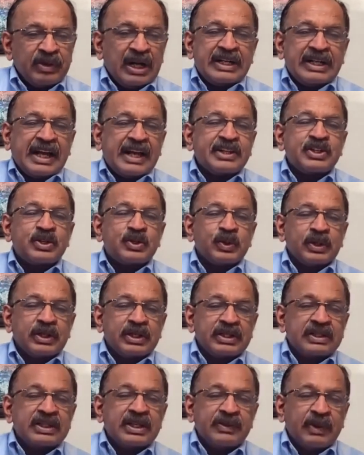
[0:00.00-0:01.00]
attached to
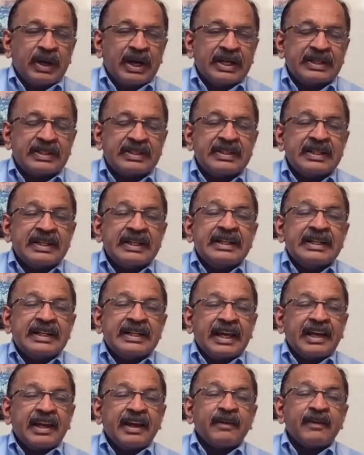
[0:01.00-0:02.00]
a device
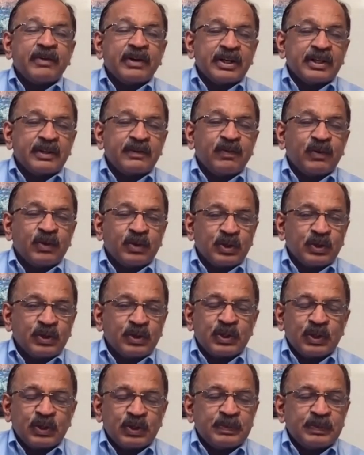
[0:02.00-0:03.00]
taking fundus
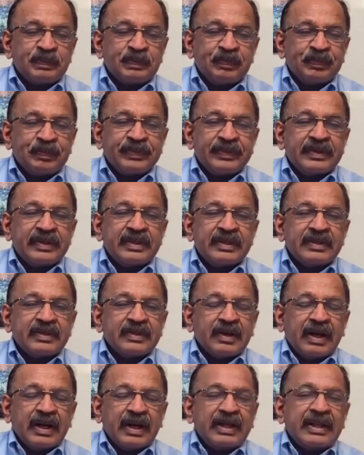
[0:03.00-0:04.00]
photos. So
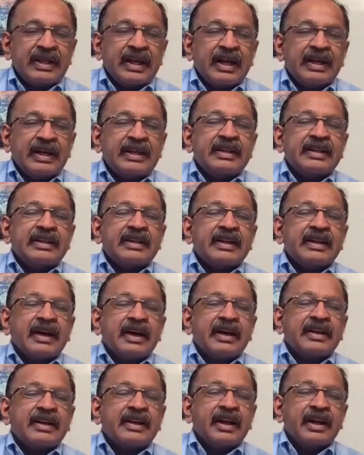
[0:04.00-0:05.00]
I
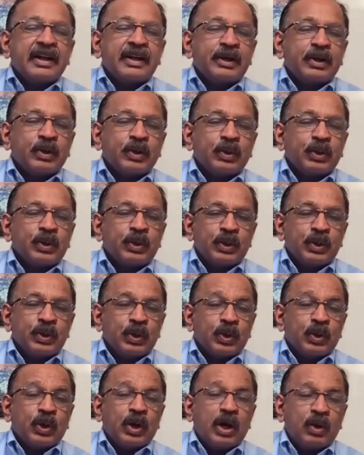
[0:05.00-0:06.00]
really don't
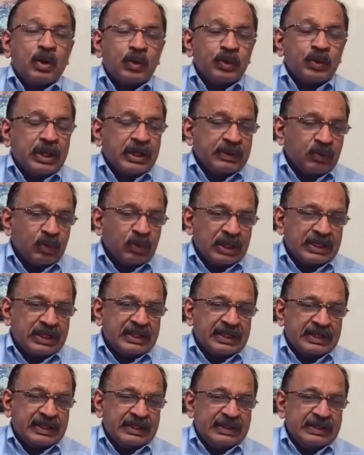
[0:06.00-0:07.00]
know what
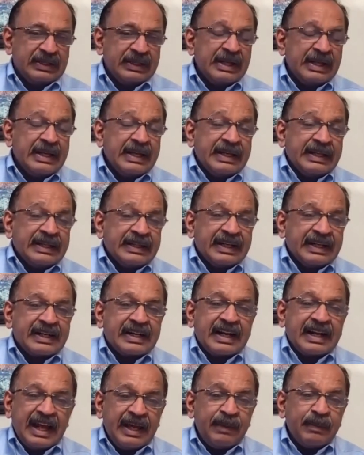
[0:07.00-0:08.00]
that
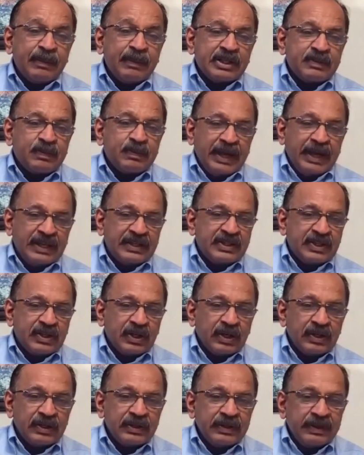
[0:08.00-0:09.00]
claim is based
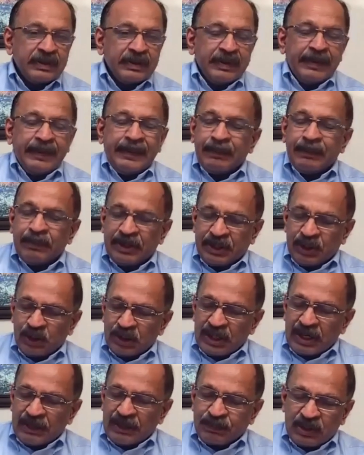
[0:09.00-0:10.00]
on, but you
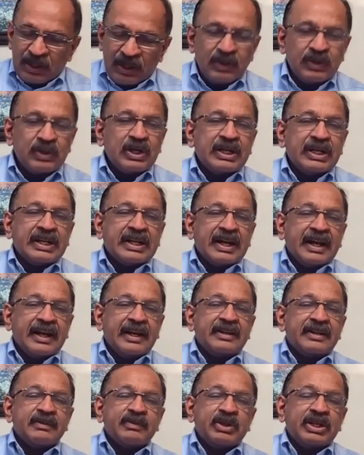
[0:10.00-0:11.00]
are absolutely
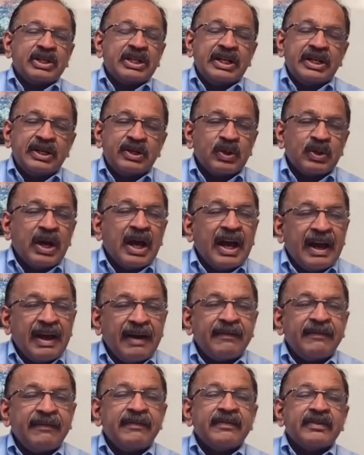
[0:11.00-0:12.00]
right. We need to
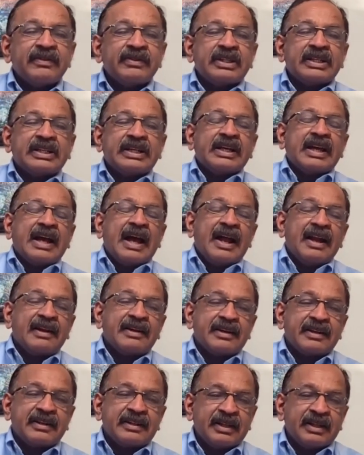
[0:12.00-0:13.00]
have the
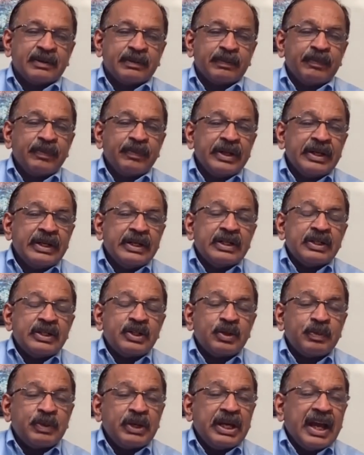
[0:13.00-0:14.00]
algorithm
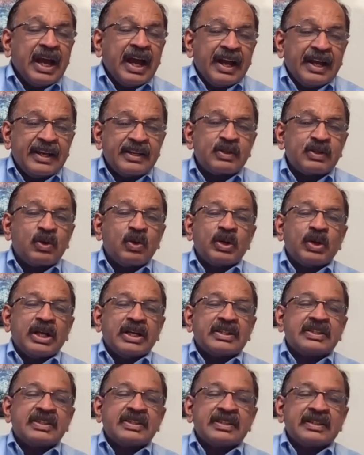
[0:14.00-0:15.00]
to be as good
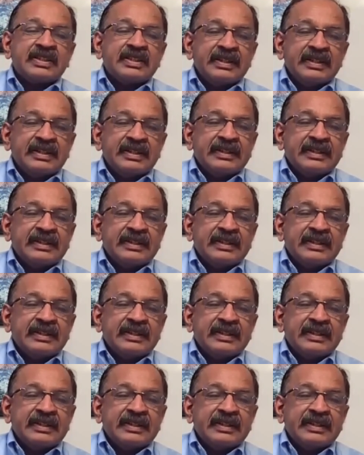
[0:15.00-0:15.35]
as